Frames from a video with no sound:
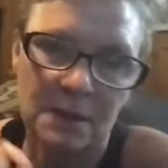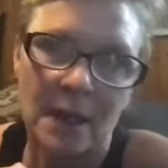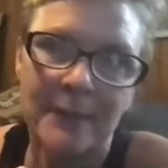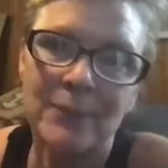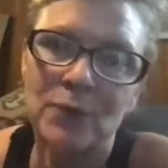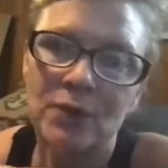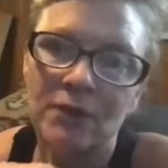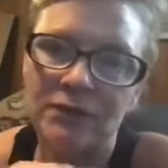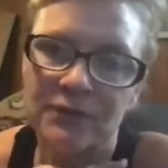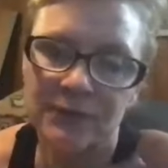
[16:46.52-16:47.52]
I
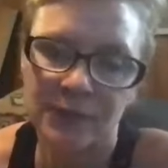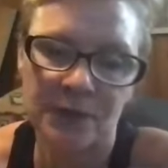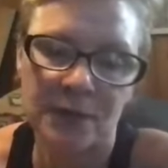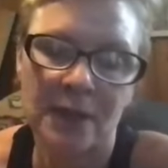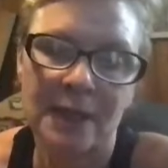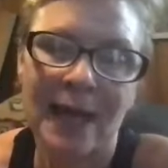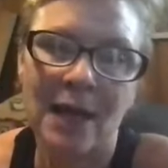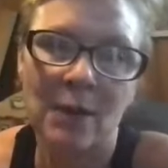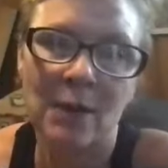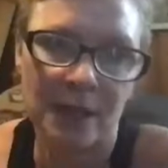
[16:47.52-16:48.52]
moved for an
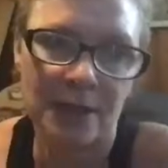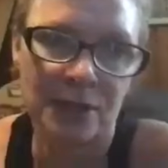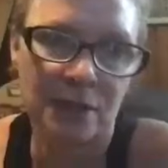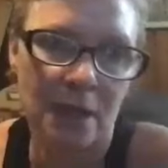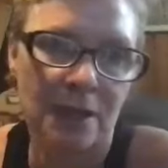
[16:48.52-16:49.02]
hour yesterday,